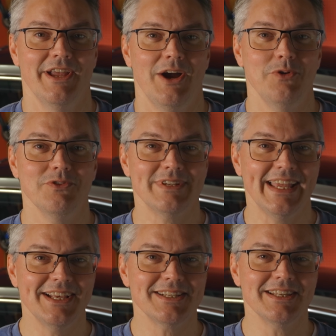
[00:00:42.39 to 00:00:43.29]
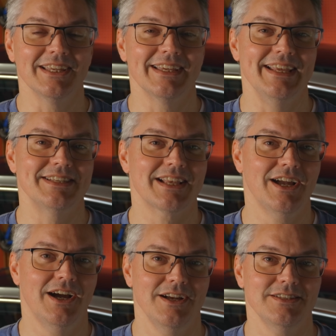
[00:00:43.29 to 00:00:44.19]
However, Tesla is
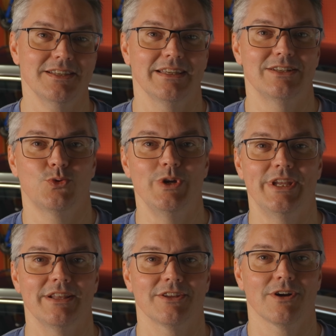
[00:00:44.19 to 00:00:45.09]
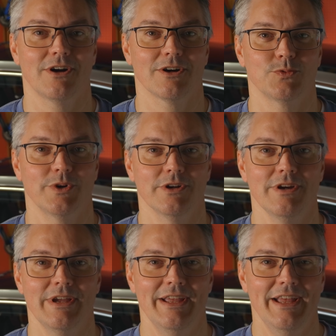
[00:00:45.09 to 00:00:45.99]
constantly tweaking their
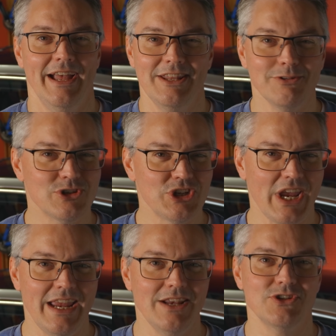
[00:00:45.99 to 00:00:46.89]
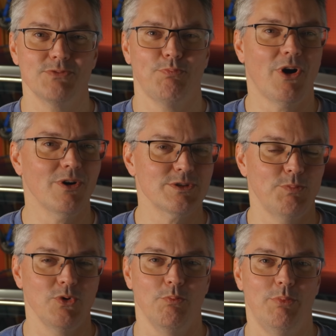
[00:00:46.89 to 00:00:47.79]
hardware, and they'll change parts
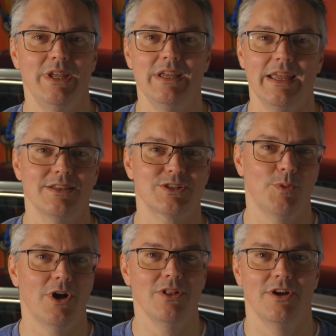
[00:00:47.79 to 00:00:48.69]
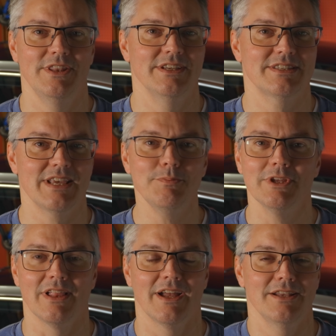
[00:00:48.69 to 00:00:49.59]
both big and small on the
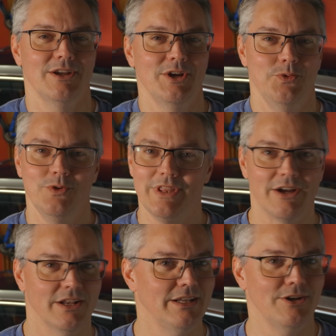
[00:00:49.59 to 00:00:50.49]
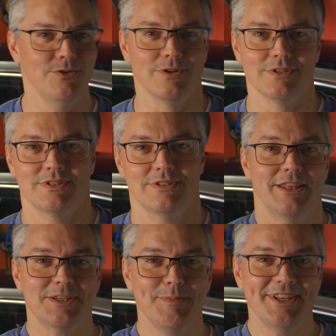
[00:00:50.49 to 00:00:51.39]
assembly line without any notice.
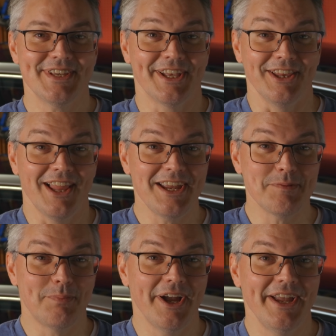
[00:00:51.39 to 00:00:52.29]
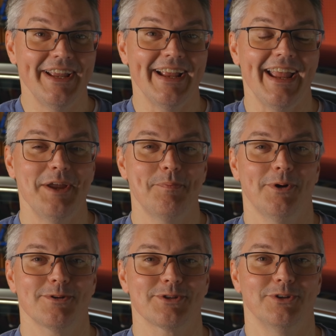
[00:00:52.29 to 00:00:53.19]
This means that, like buying a
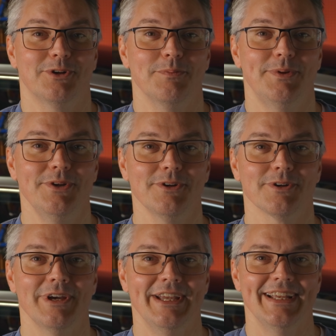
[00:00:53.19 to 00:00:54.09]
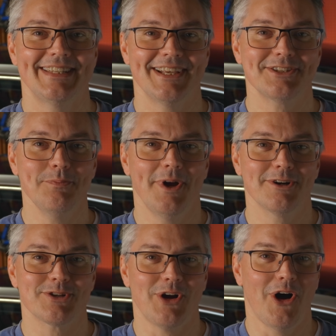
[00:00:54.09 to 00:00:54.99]
personal computer, Tesla
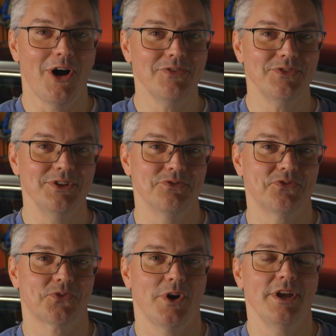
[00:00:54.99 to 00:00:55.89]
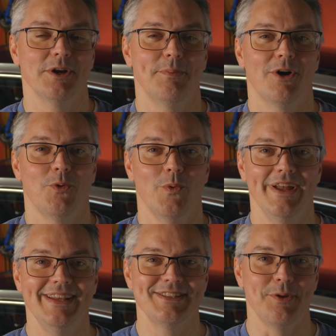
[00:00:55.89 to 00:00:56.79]
buyers often fret about
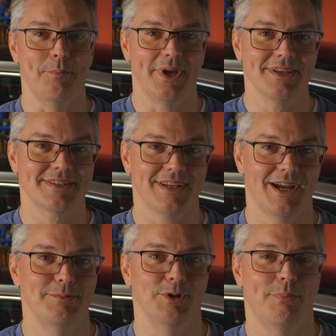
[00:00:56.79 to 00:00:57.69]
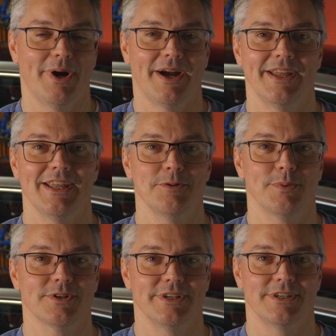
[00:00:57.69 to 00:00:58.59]
when is the best time to buy a
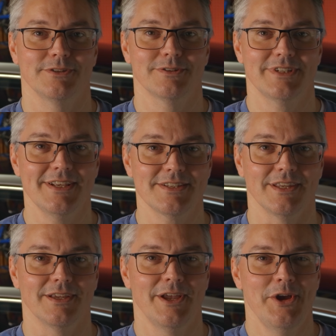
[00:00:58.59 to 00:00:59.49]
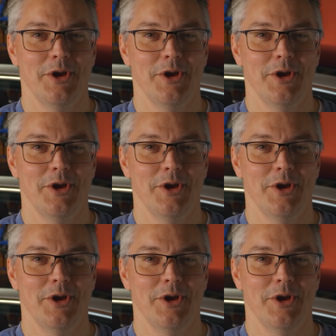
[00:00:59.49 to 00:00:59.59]
particular Tesla.